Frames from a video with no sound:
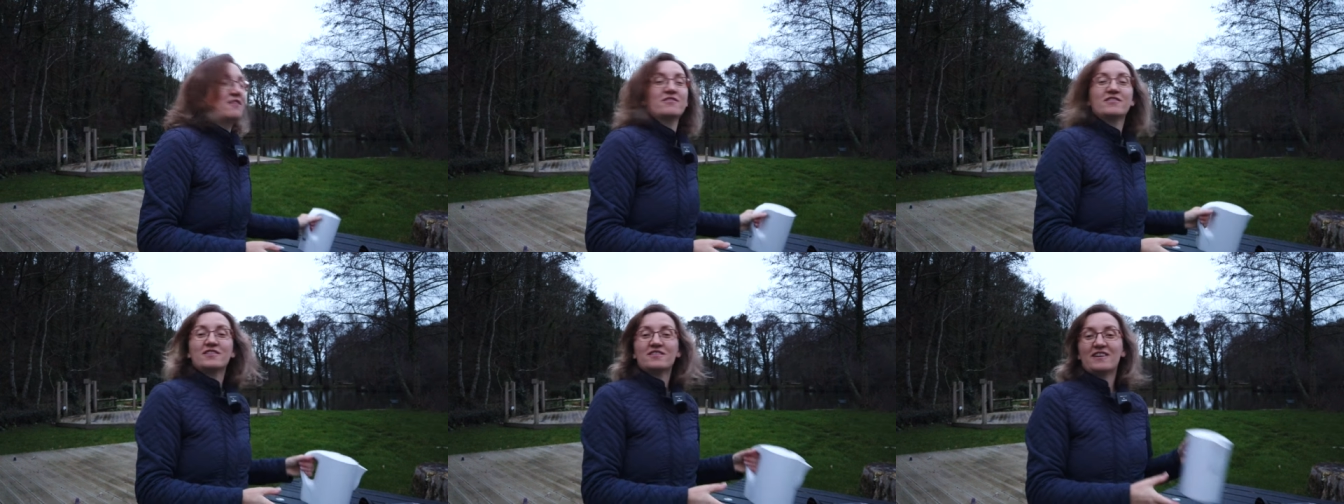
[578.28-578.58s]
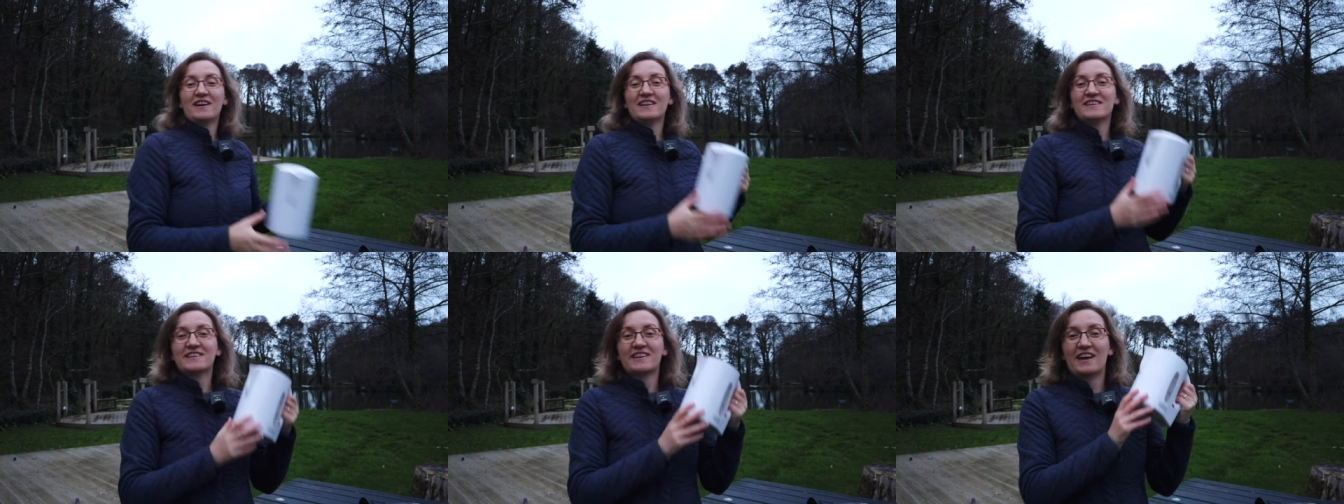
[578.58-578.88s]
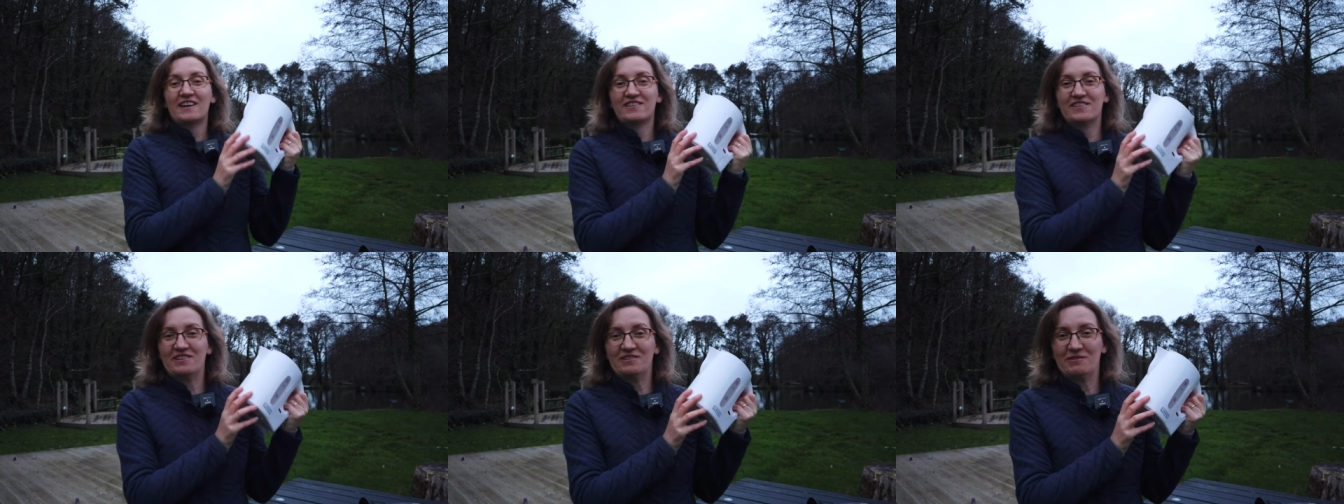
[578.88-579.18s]
have the right
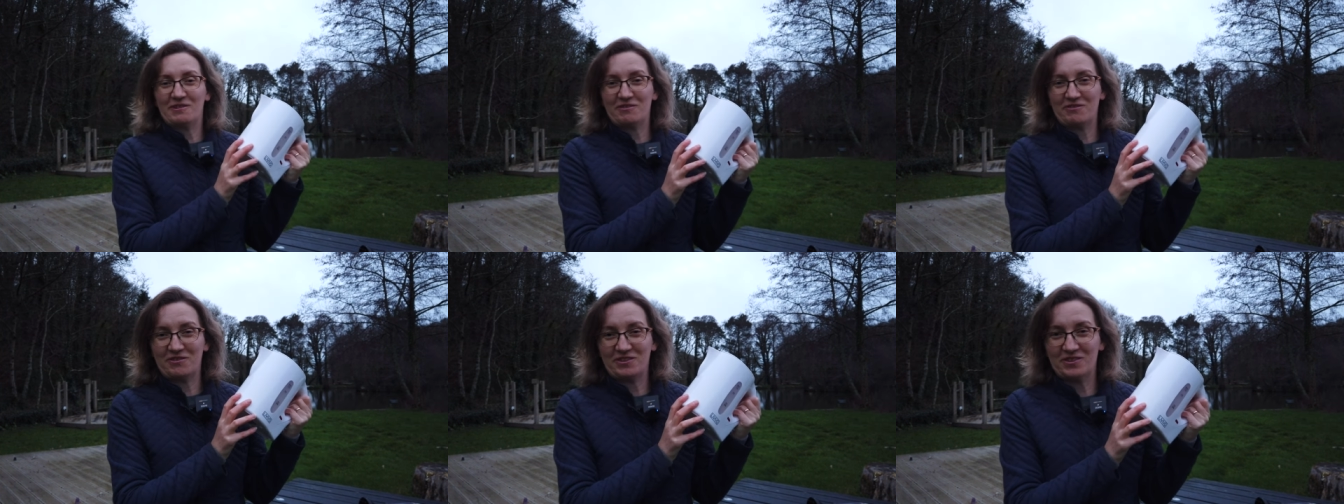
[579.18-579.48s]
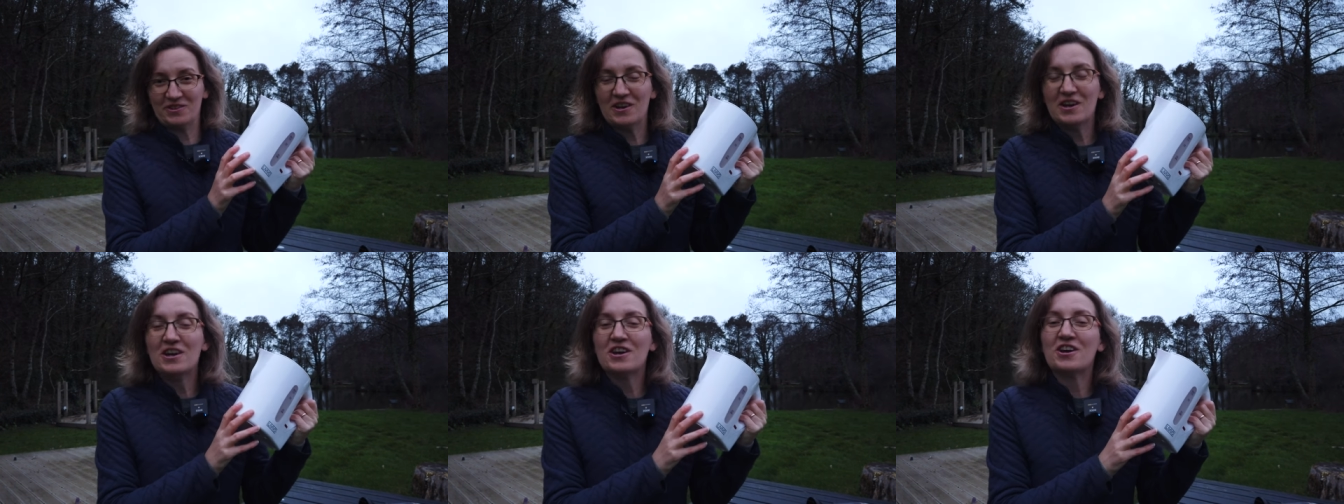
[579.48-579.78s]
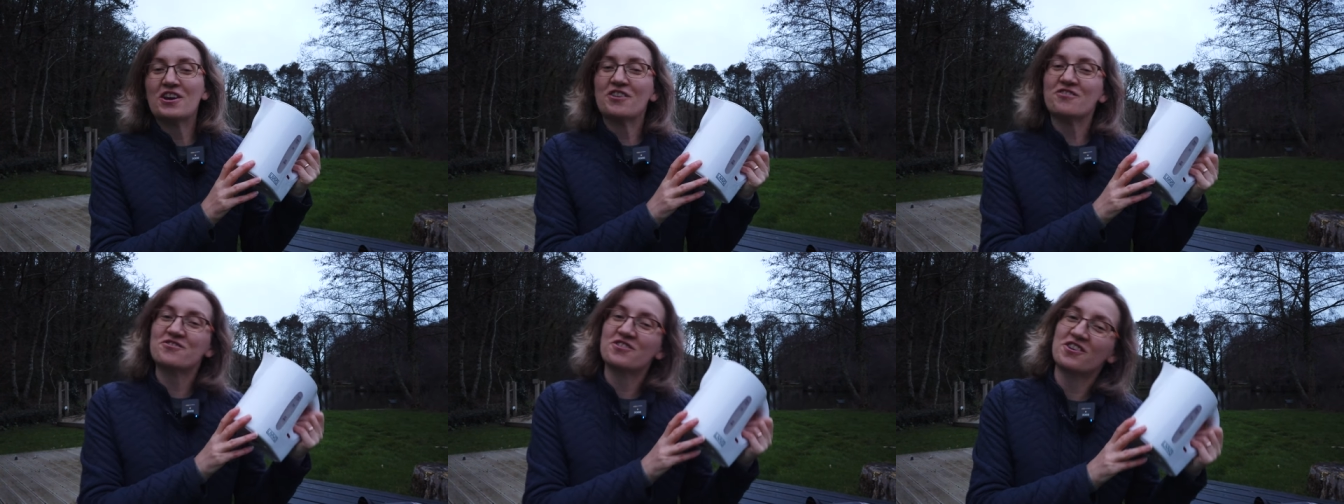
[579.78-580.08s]
kettle with you.
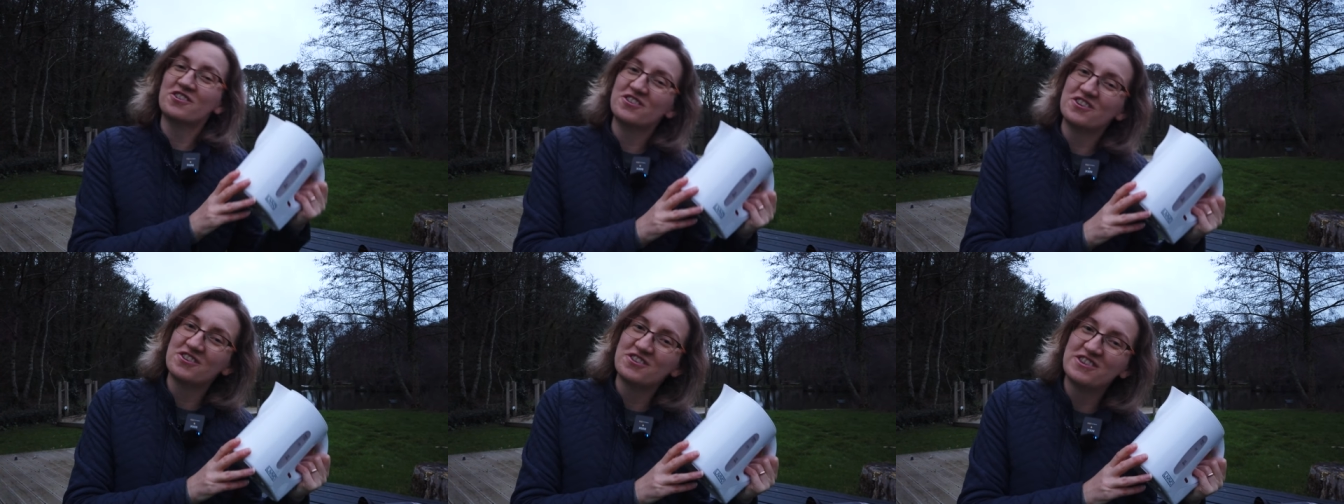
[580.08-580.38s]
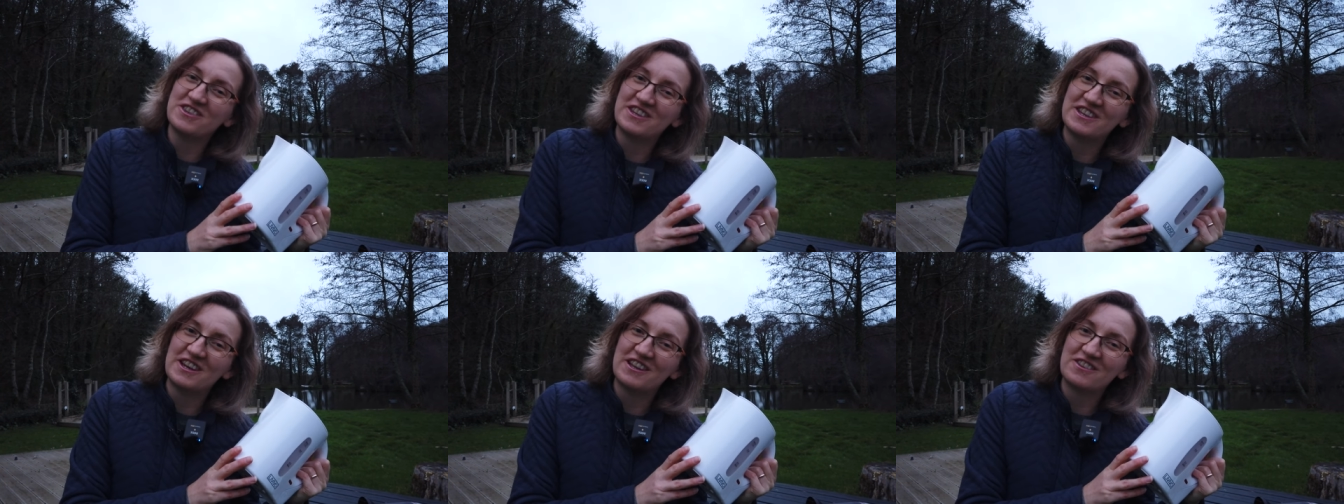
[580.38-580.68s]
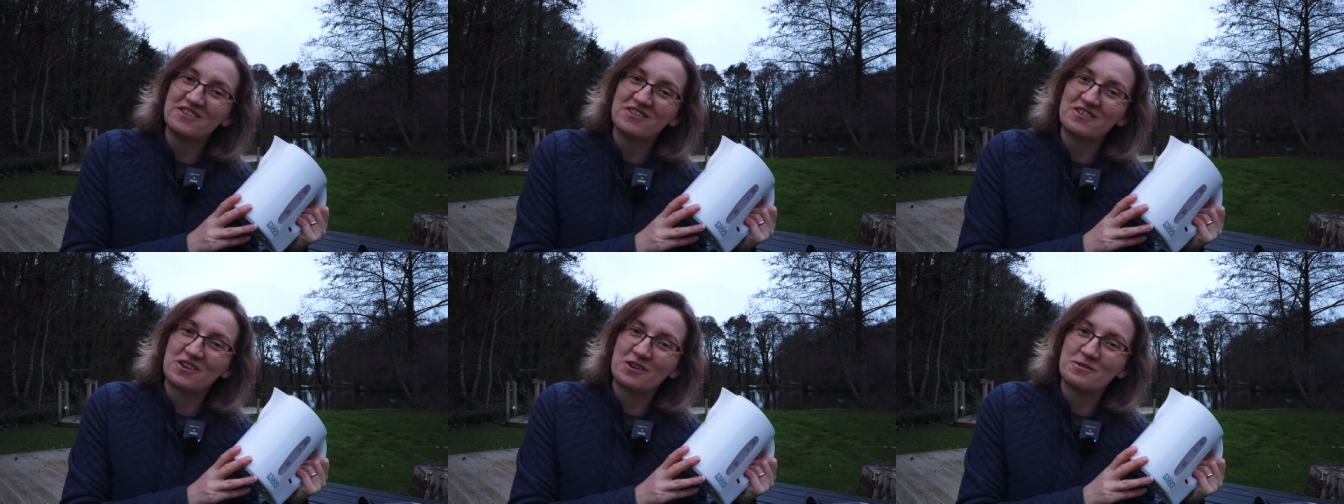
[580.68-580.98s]
Enjoy your tea
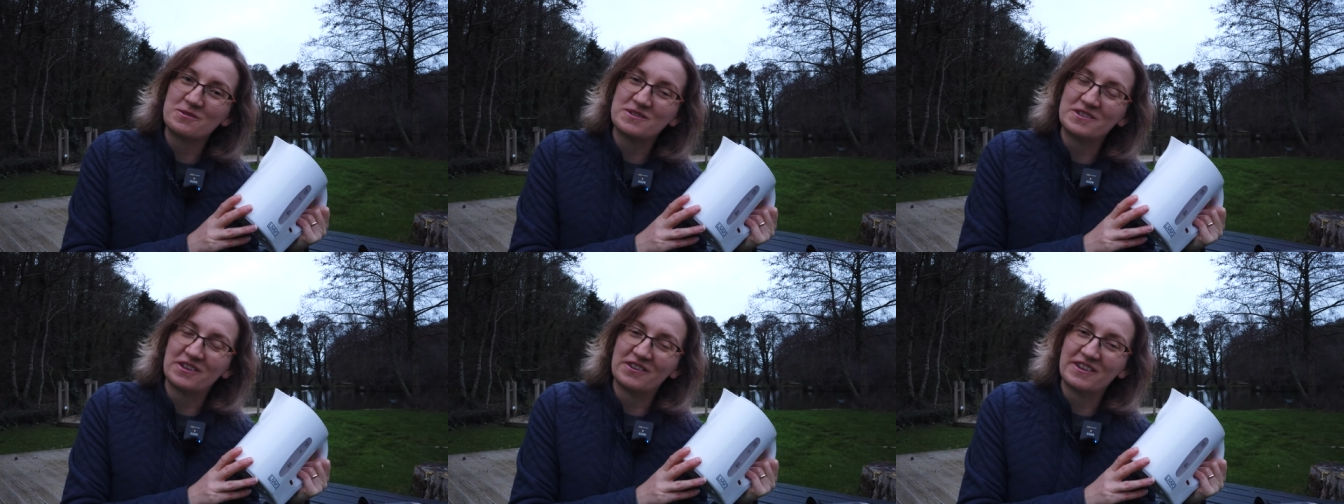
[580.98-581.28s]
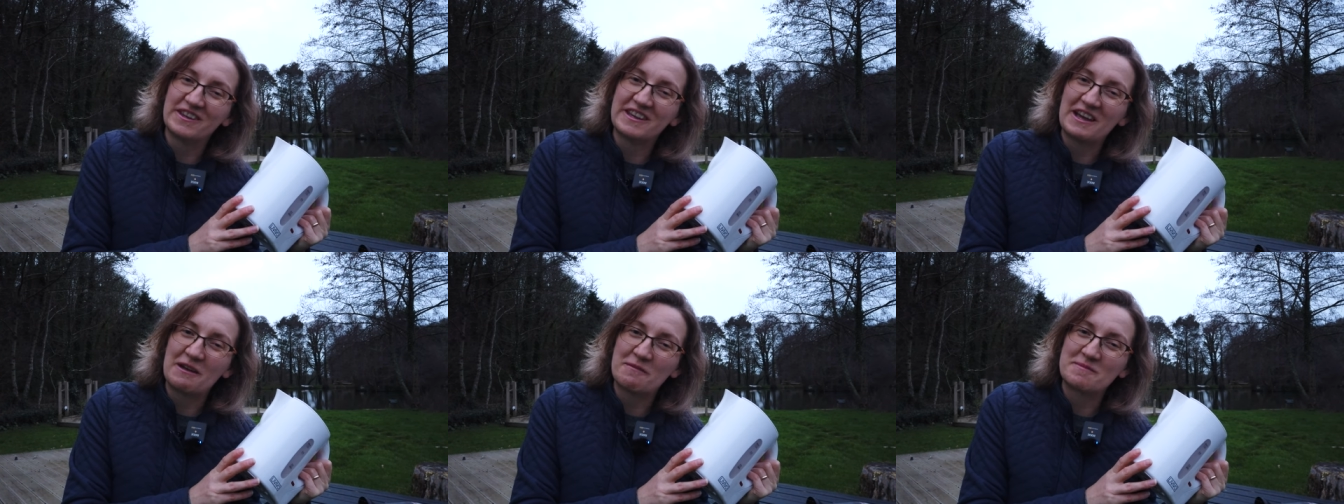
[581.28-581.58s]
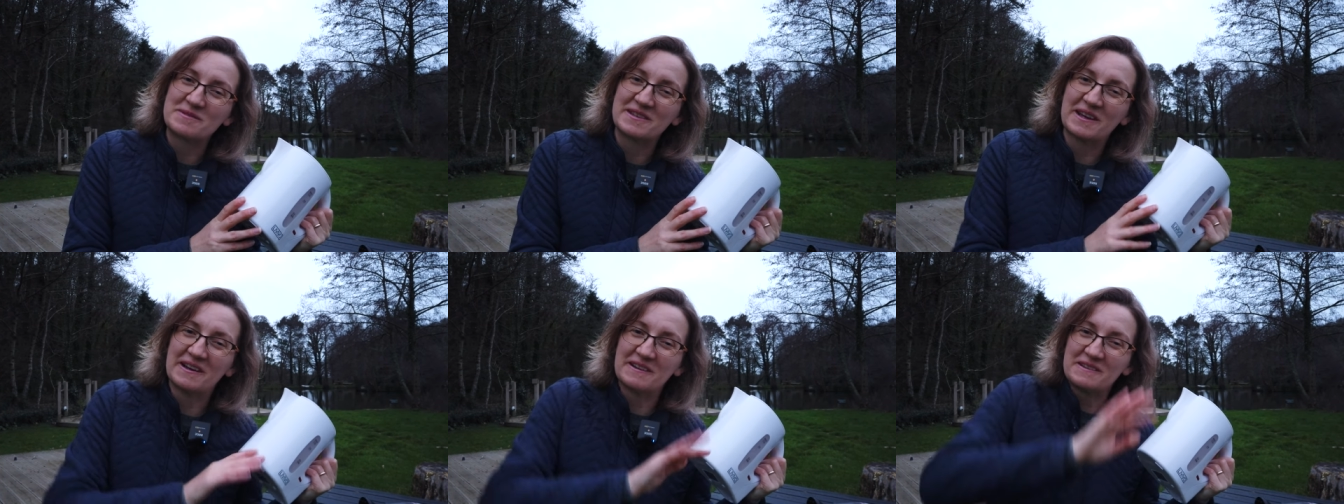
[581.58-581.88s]
and toast on a
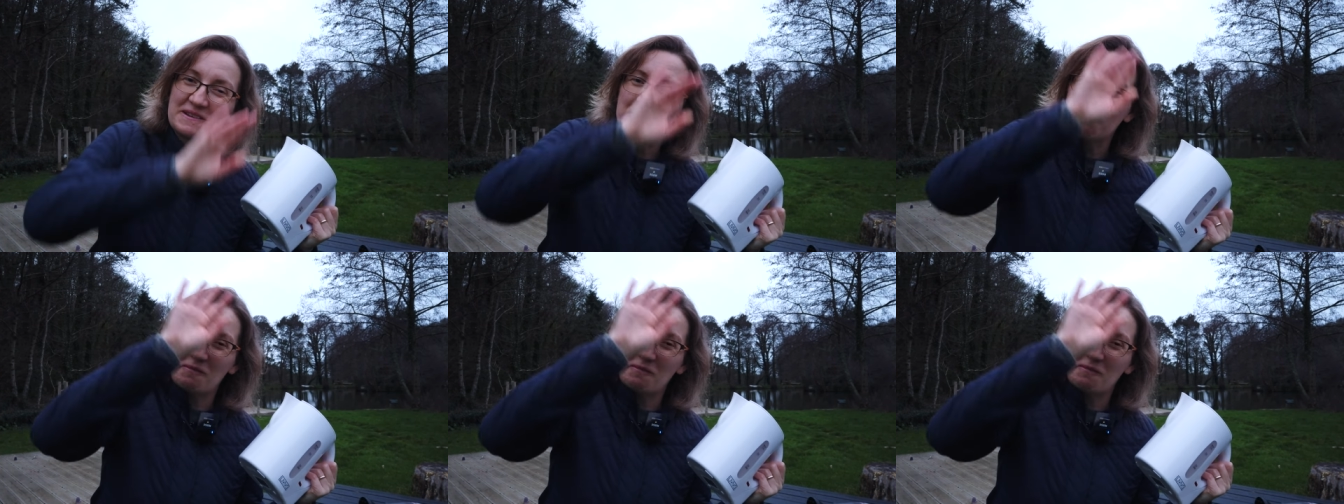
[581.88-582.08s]
campsite.